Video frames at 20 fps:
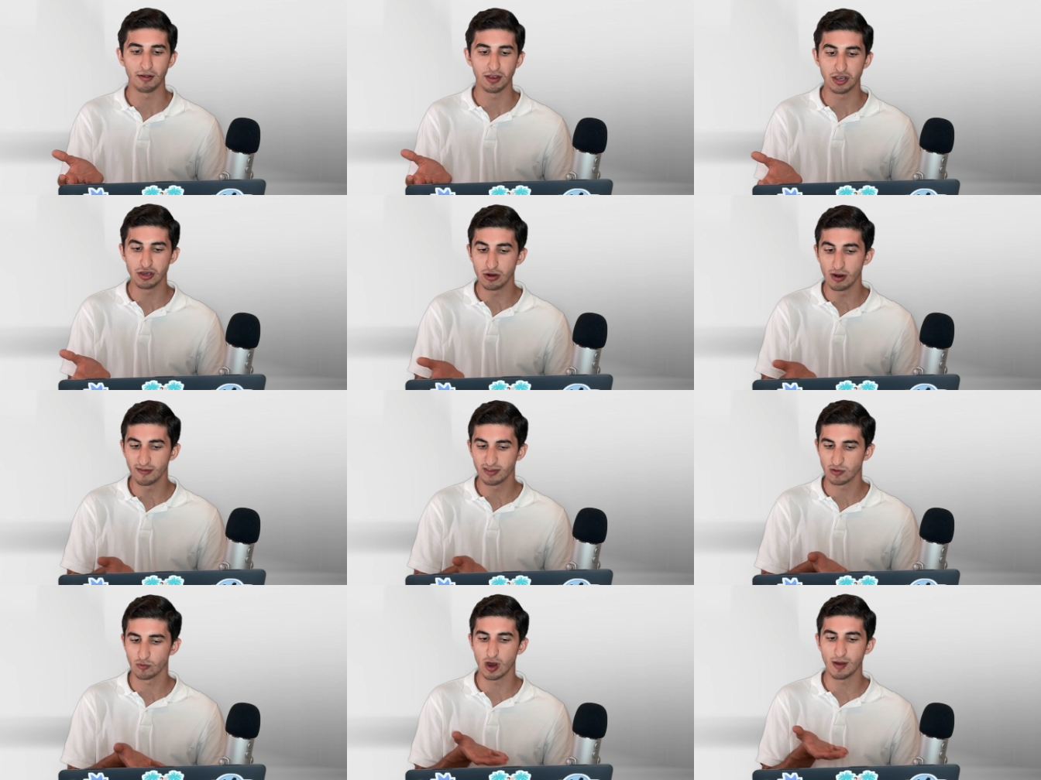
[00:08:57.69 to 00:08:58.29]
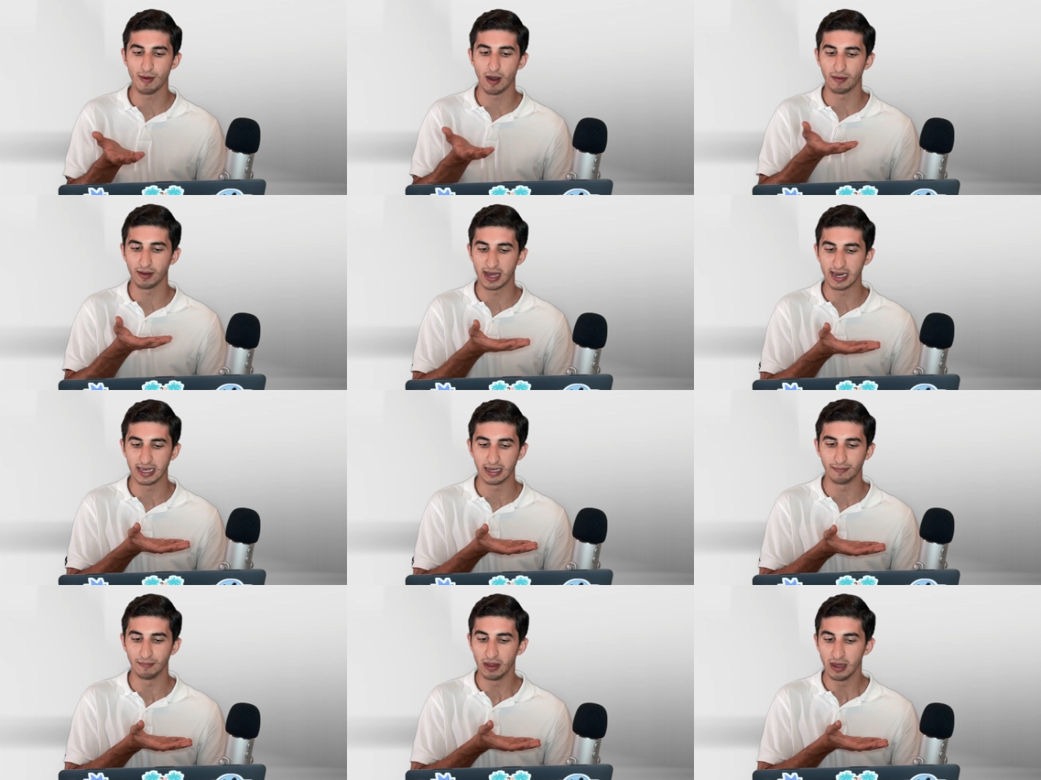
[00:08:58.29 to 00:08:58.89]
You don't have to worry about
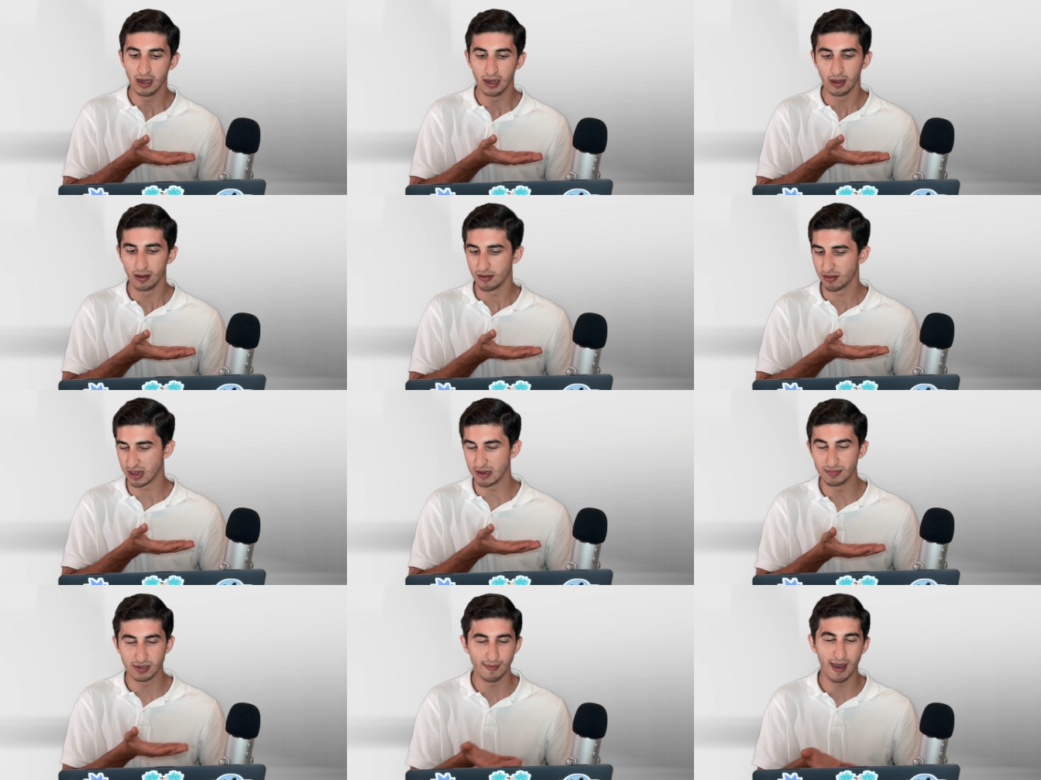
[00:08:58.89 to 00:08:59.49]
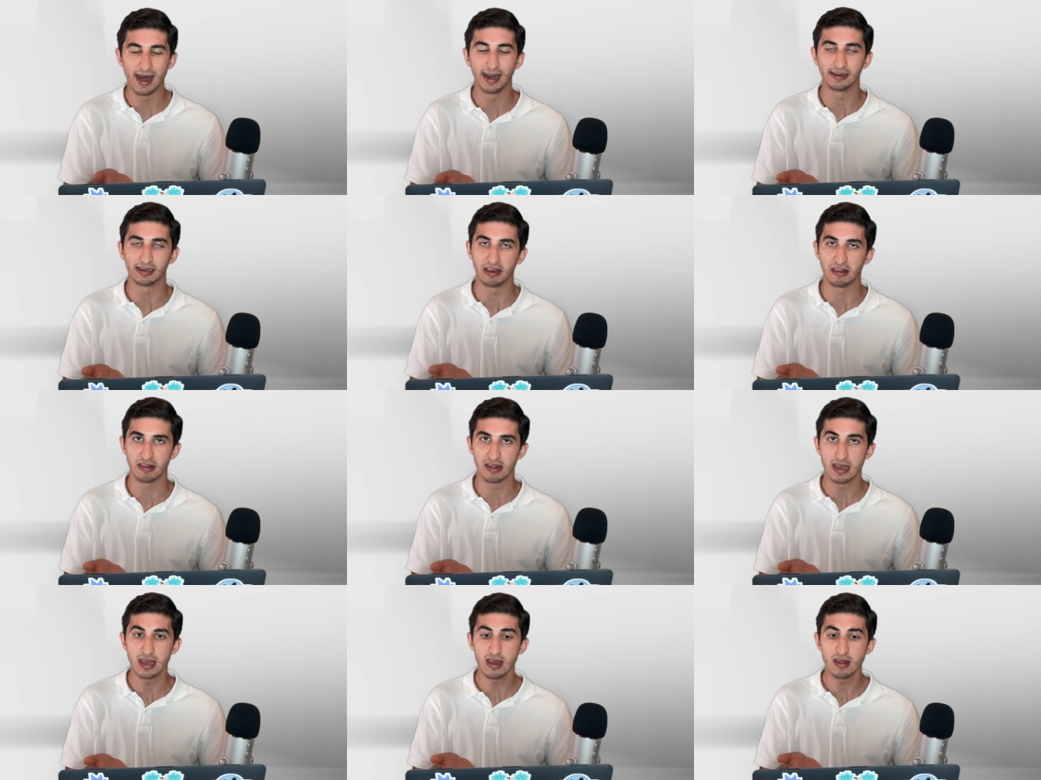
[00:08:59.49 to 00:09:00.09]
getting symptomatic
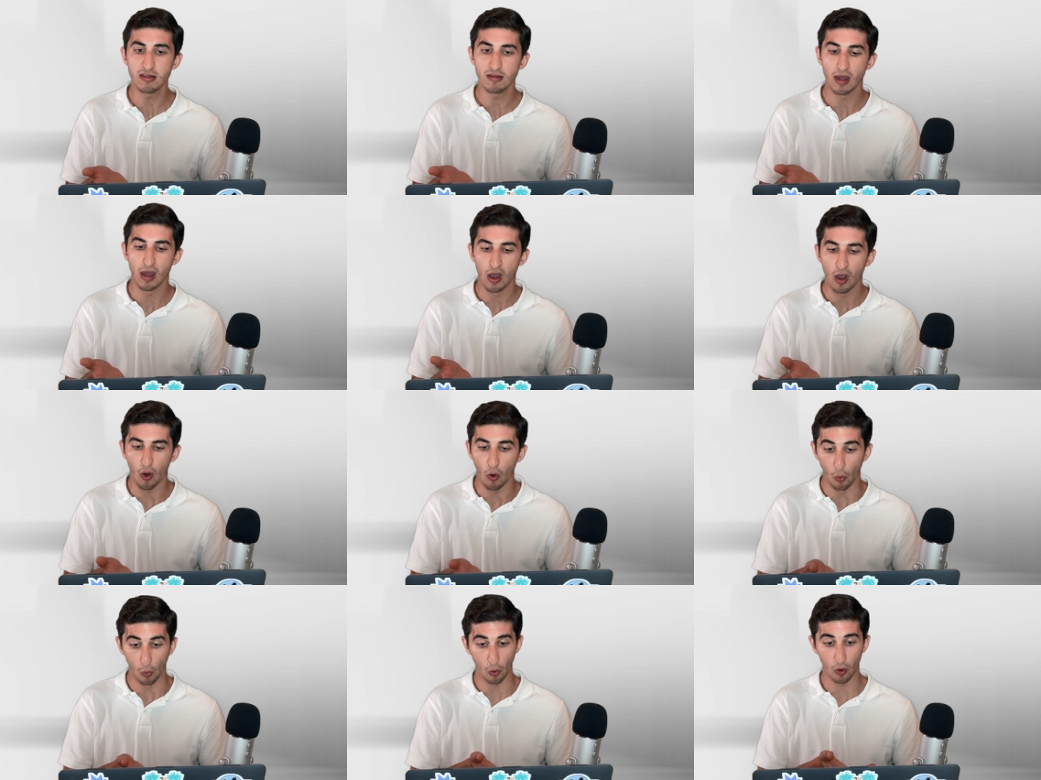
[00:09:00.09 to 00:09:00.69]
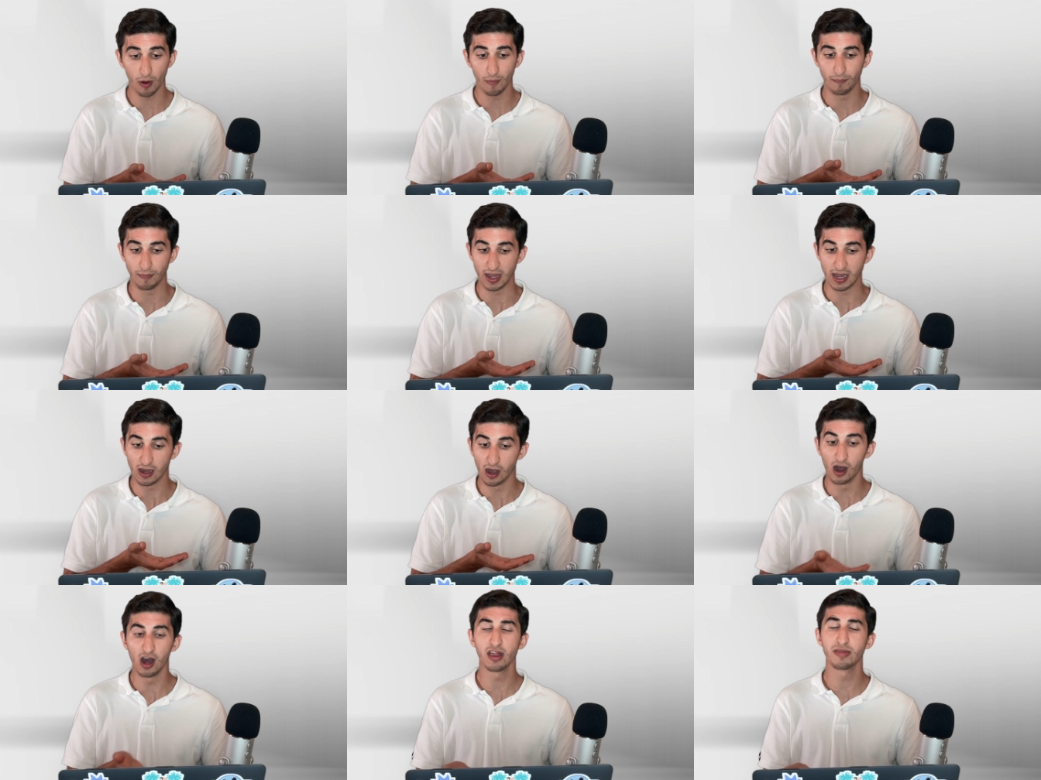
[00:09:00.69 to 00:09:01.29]
disease or being
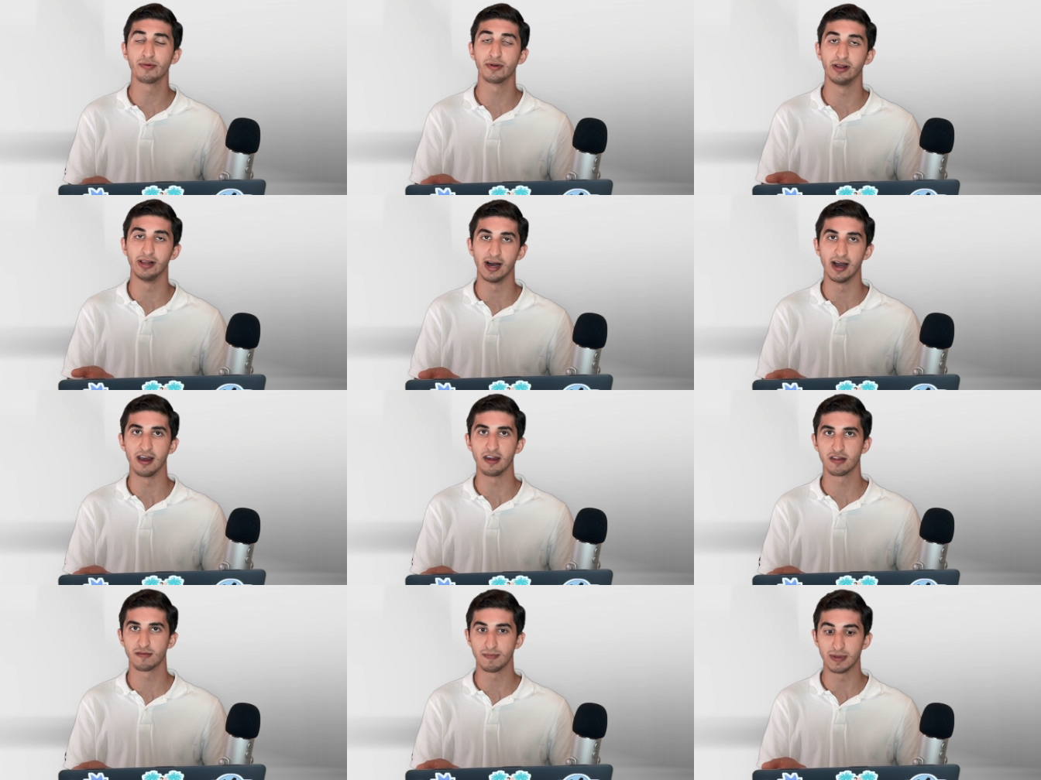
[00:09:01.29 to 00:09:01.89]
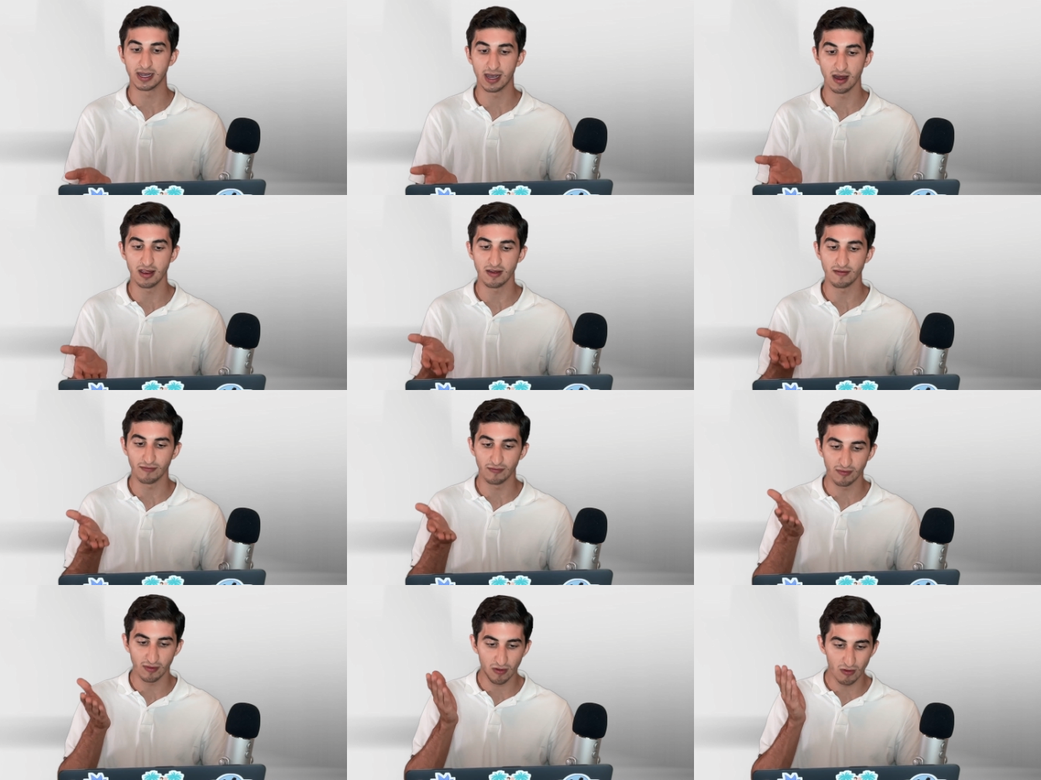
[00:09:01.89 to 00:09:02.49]
hospitalized because of
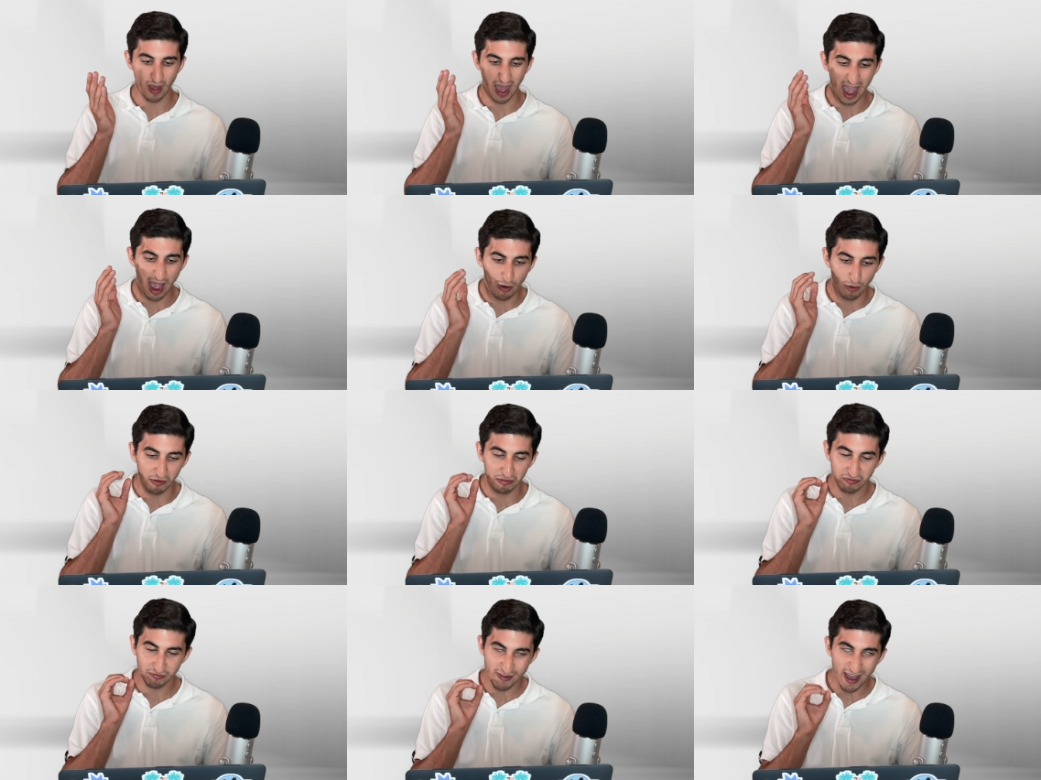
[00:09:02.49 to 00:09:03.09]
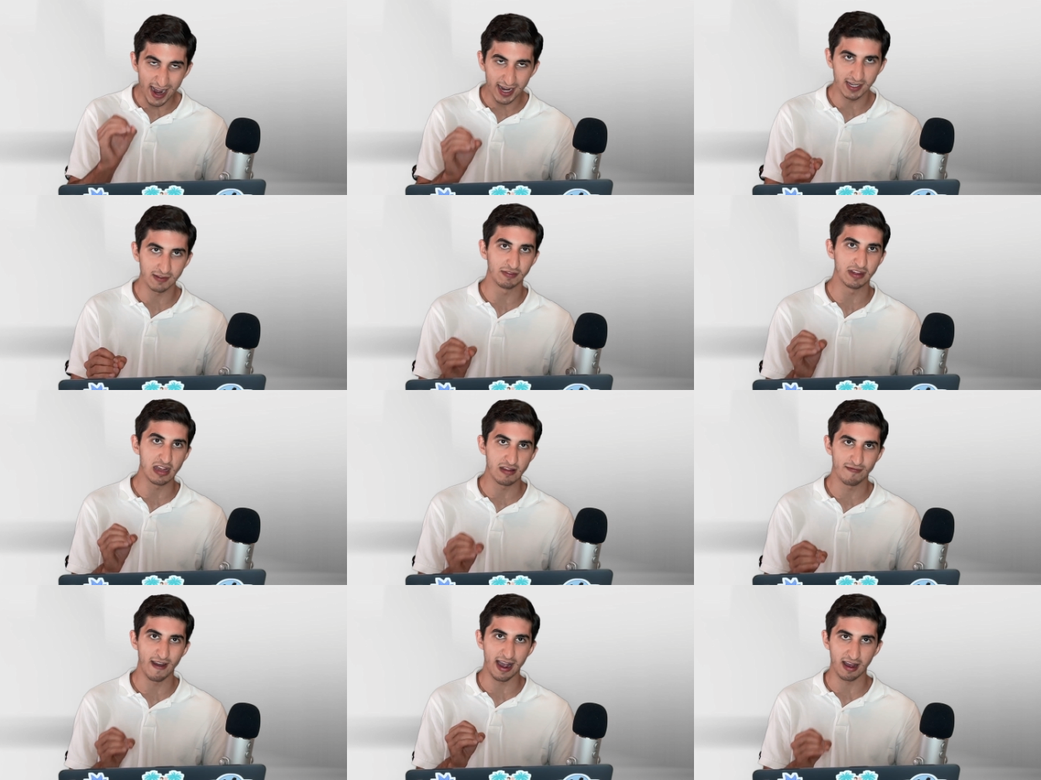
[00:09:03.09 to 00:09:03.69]
how effective
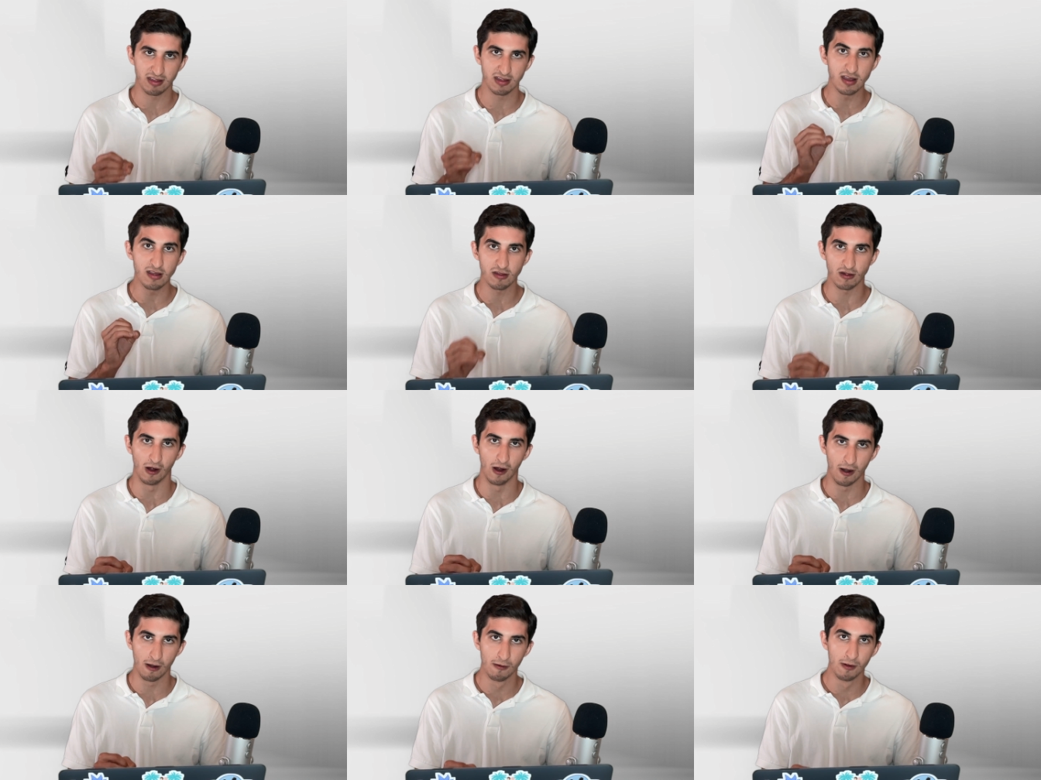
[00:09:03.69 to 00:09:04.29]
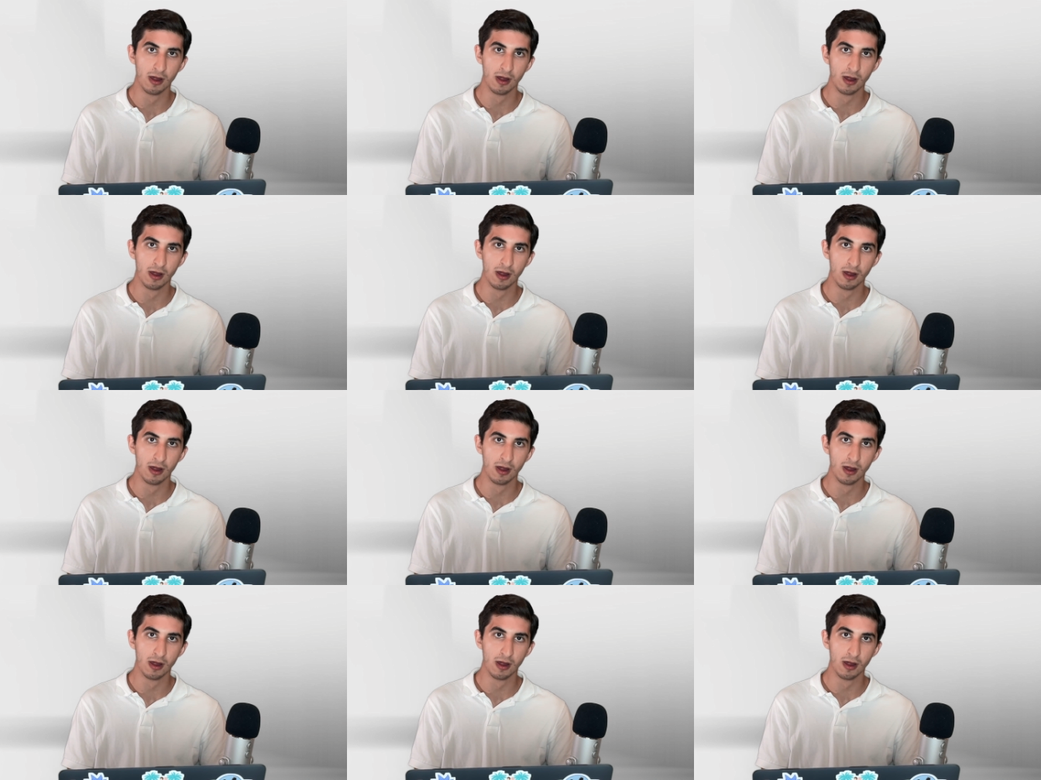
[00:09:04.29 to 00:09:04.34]
these vaccines are.